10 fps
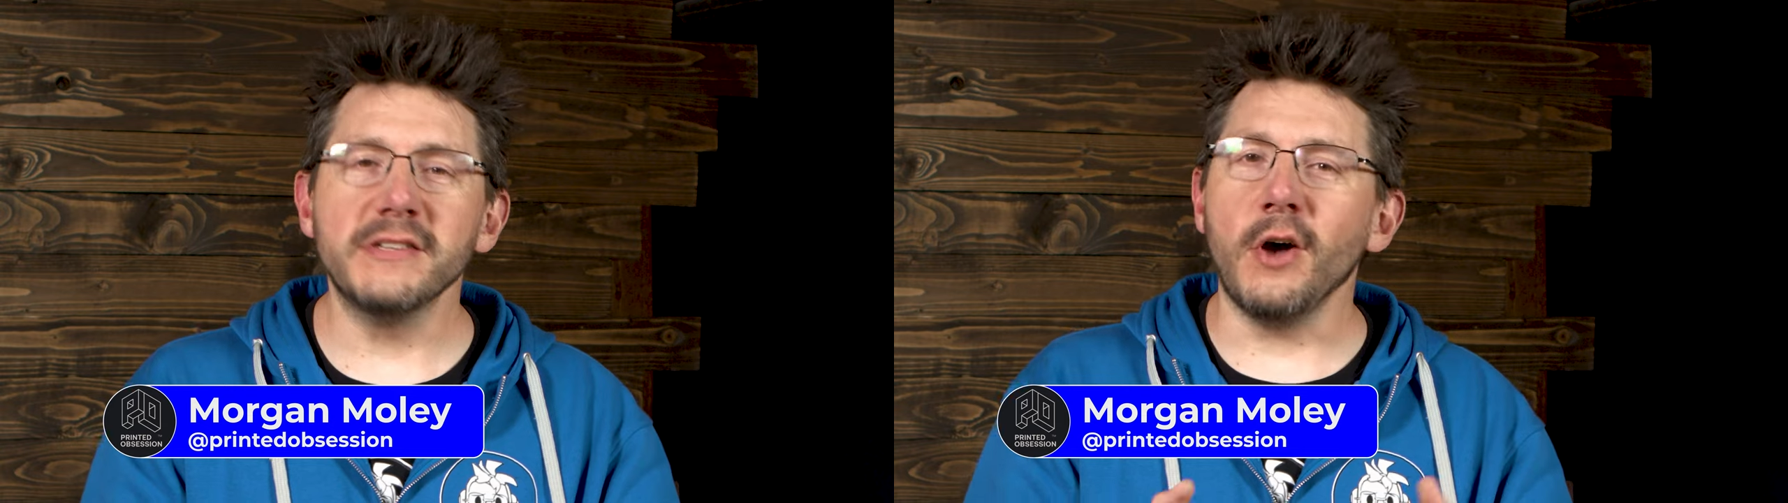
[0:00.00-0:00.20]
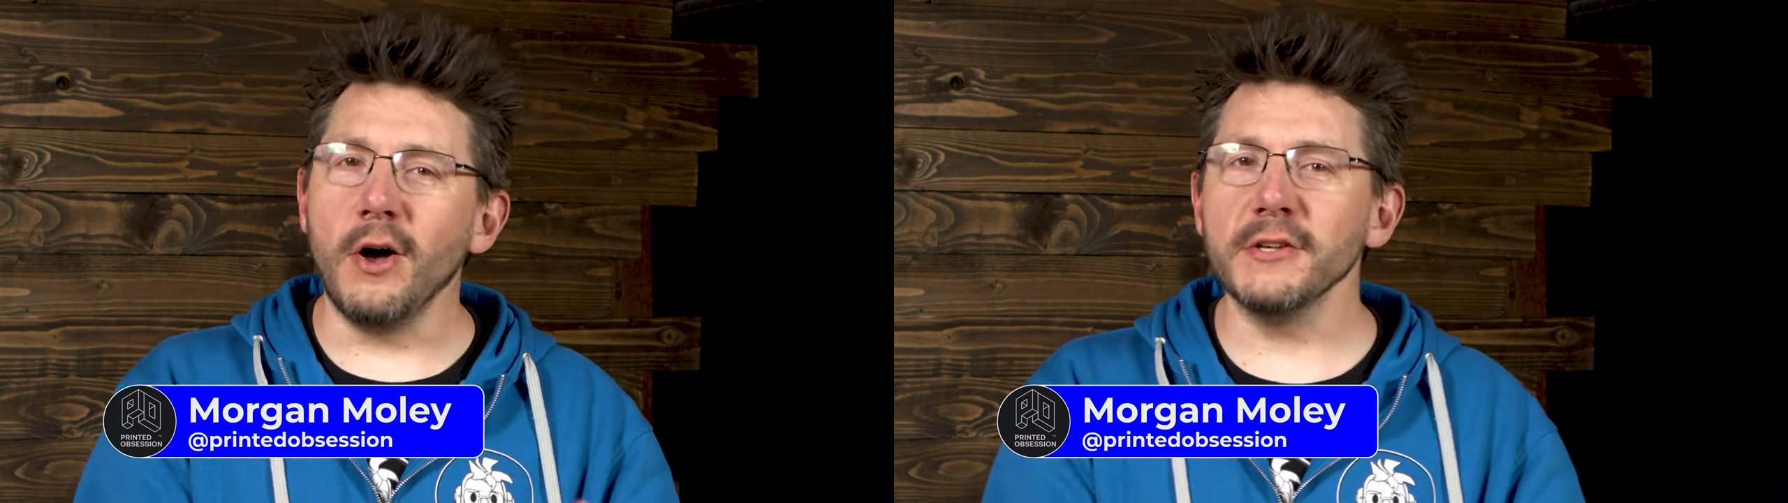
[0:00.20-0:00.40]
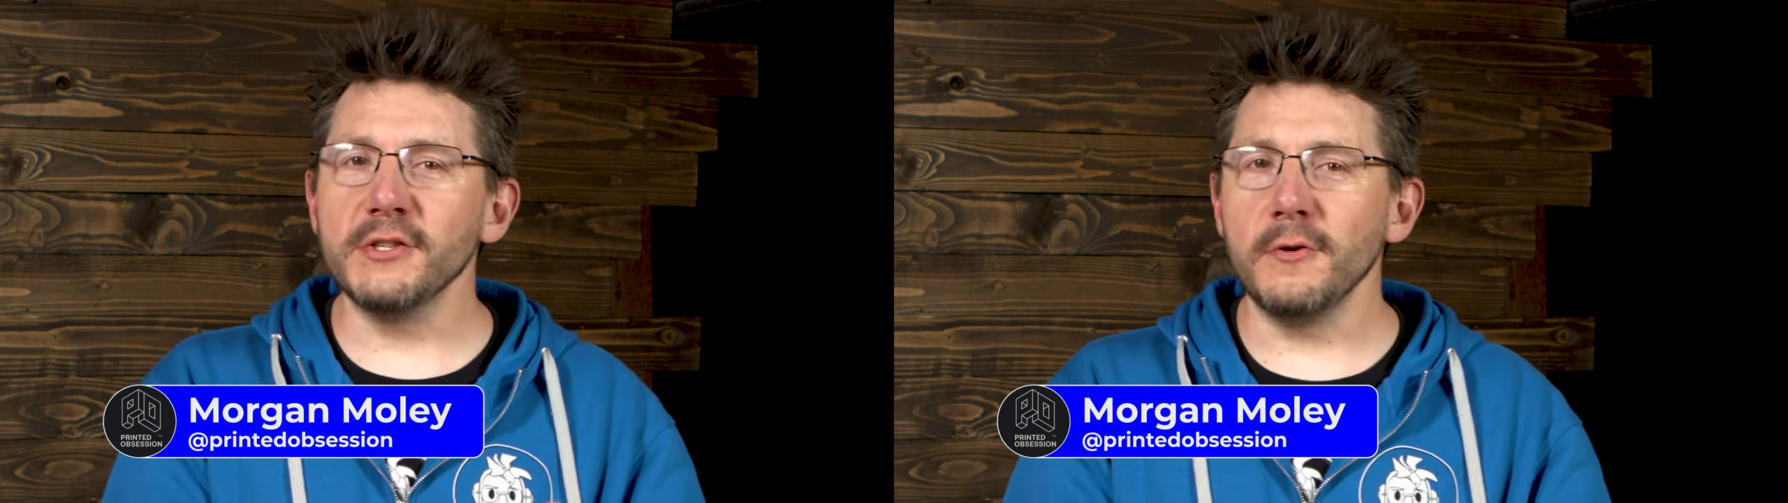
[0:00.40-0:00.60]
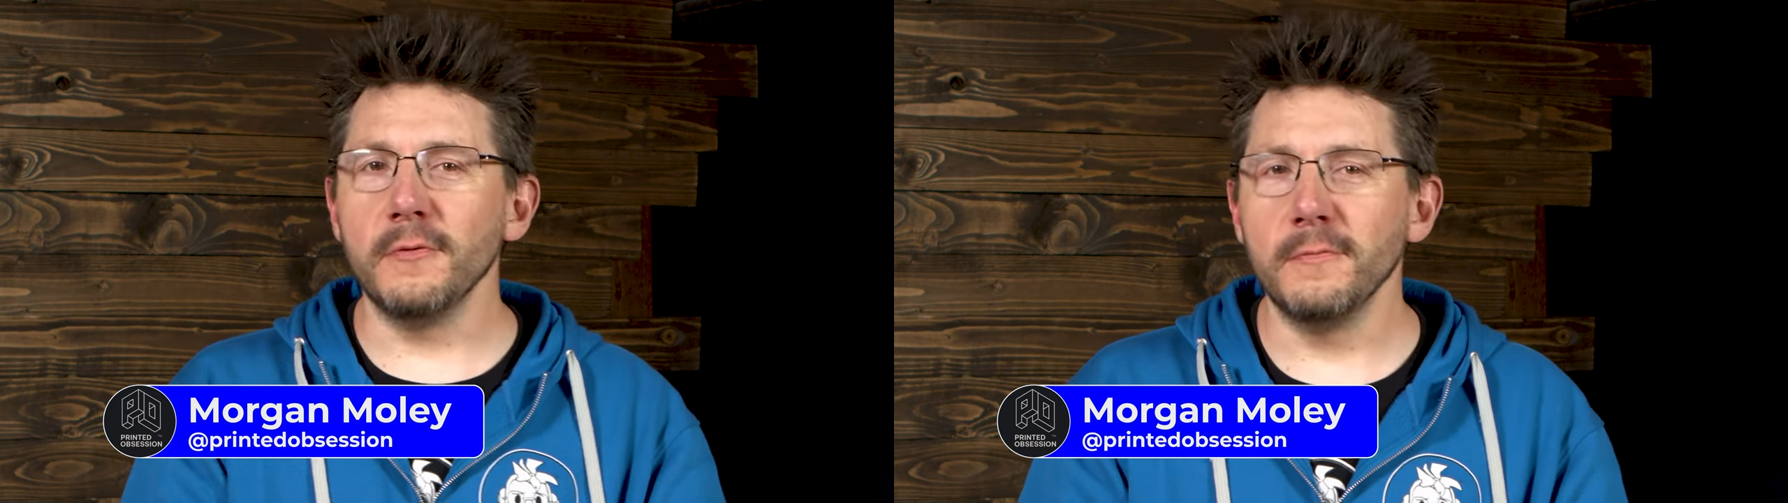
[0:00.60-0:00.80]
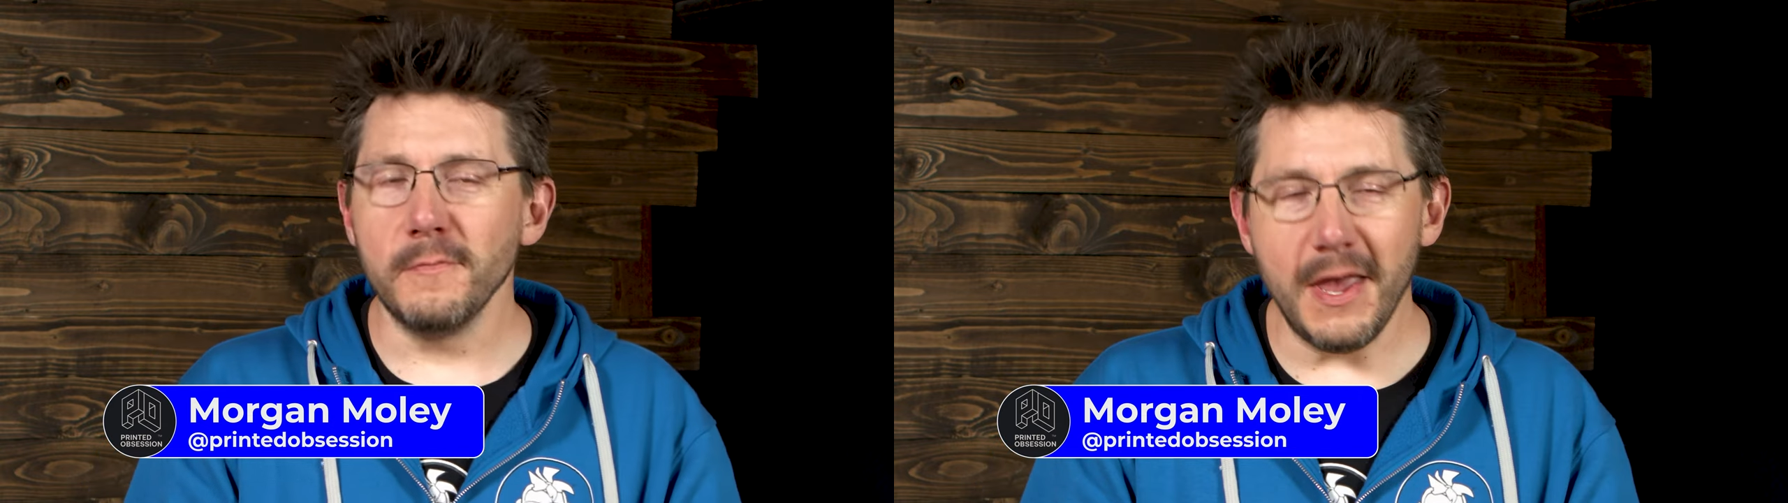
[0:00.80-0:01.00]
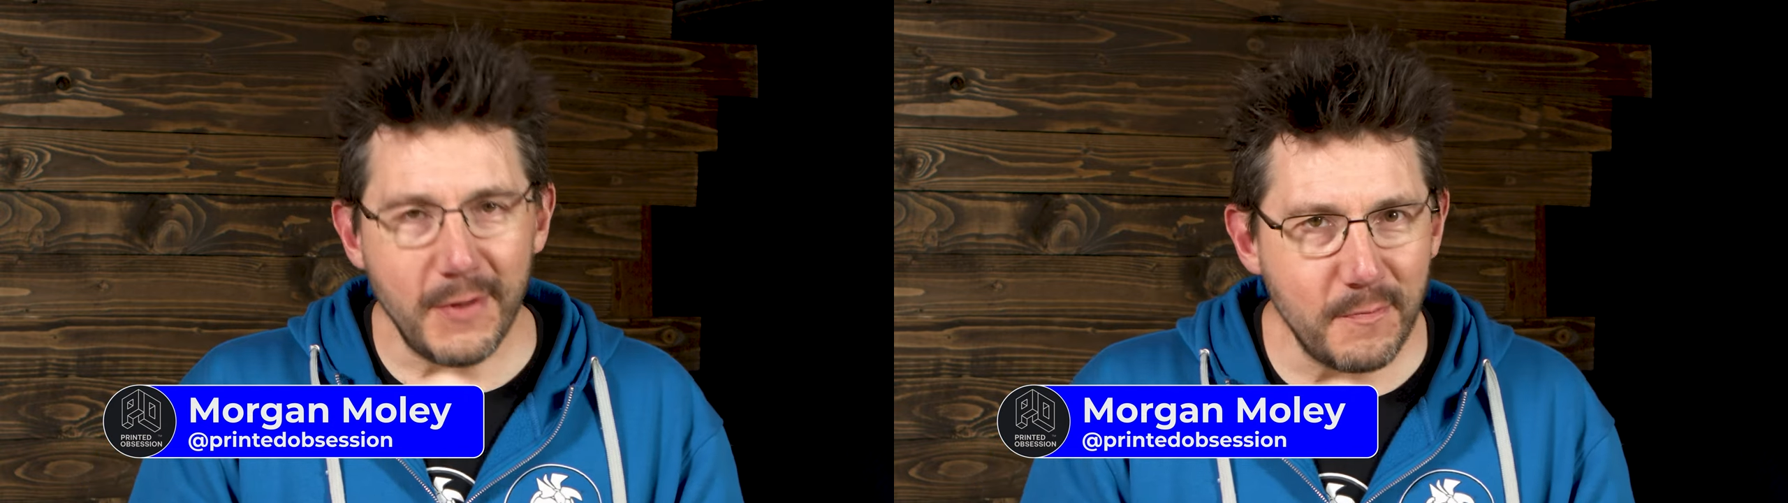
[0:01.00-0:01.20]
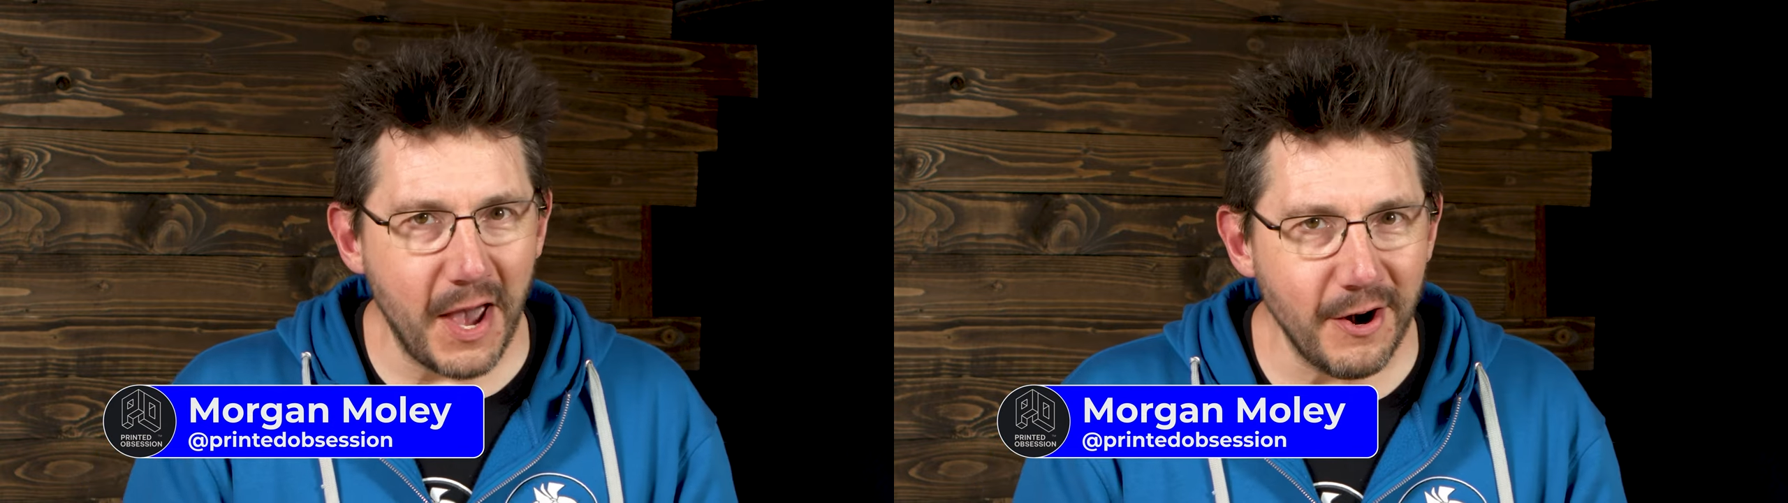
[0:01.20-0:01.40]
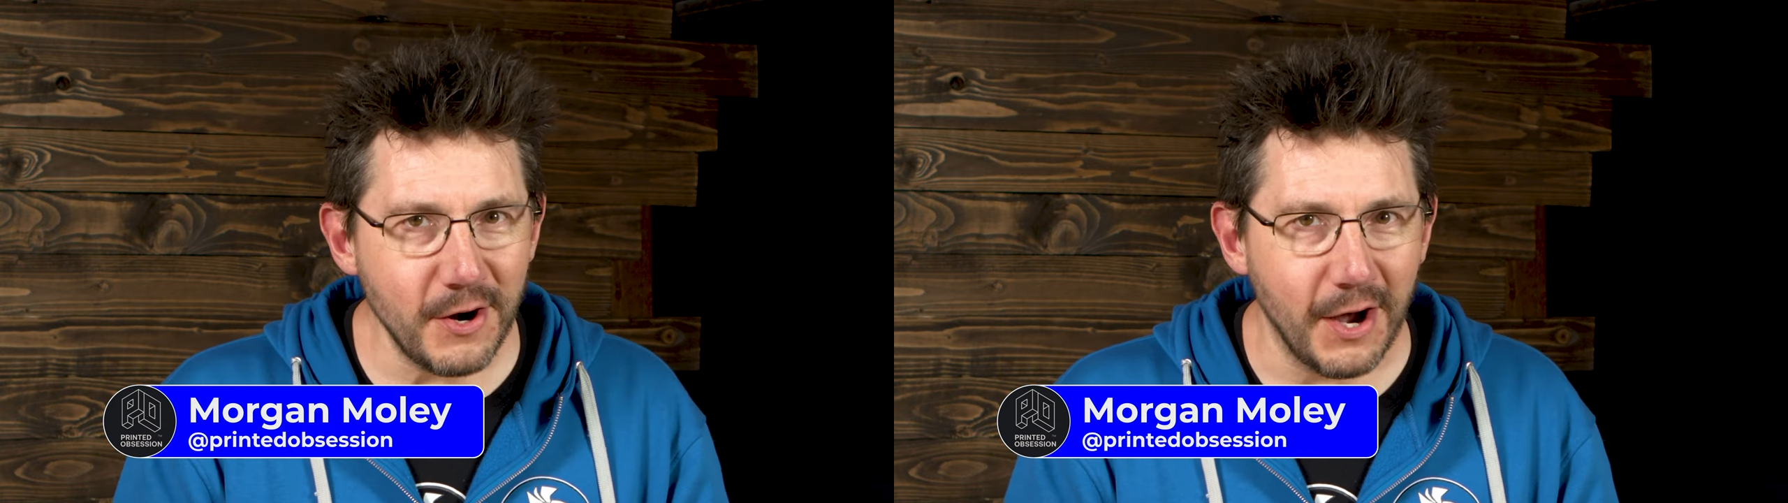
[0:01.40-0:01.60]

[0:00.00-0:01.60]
is also maybe better